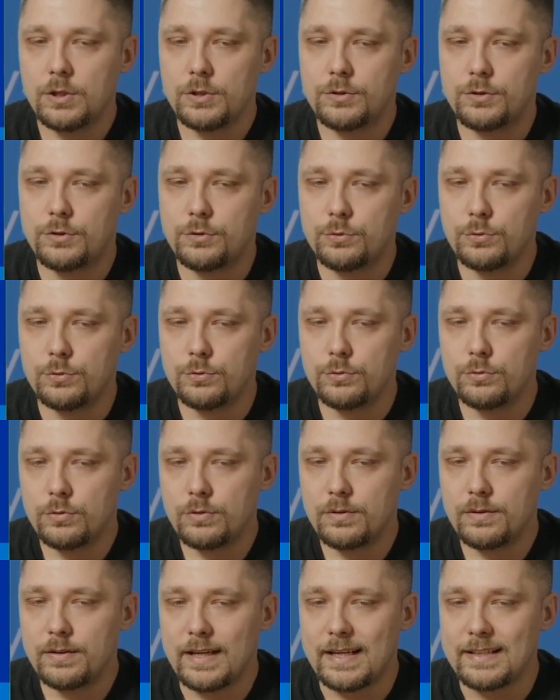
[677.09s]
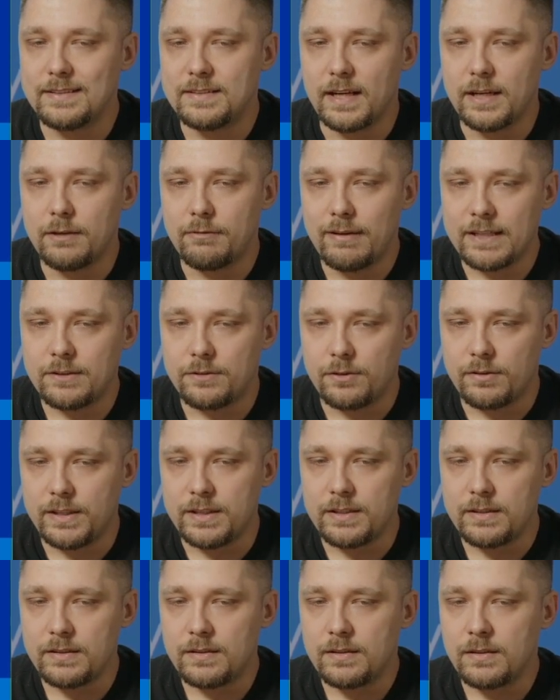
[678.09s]
to a
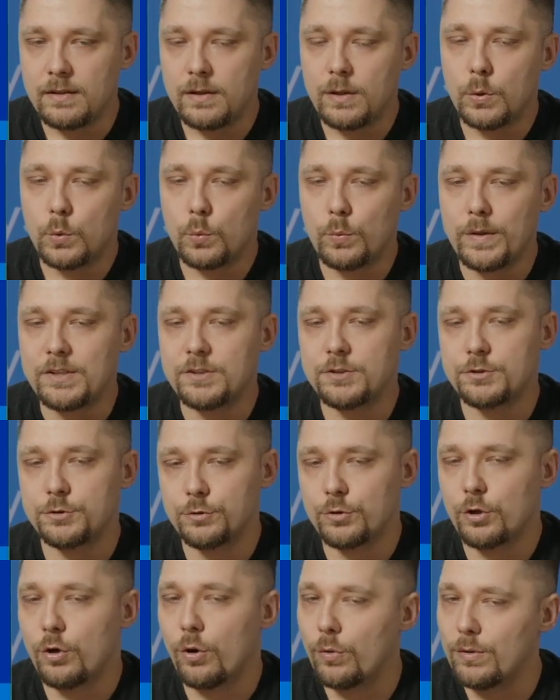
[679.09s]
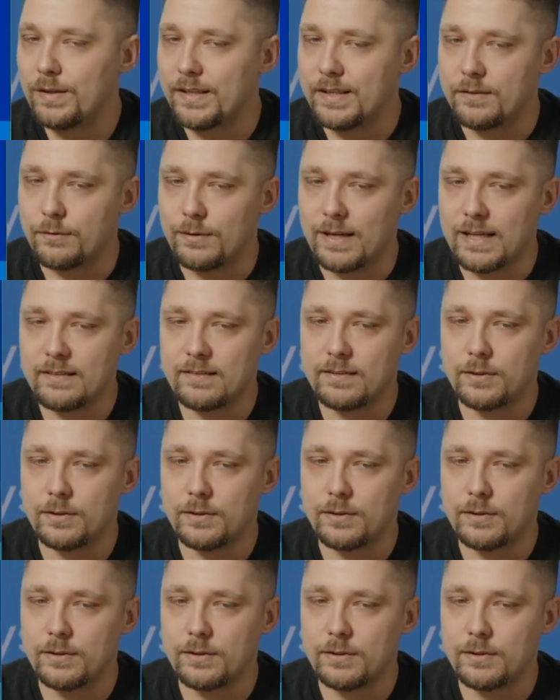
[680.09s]
directory which should hold it, right?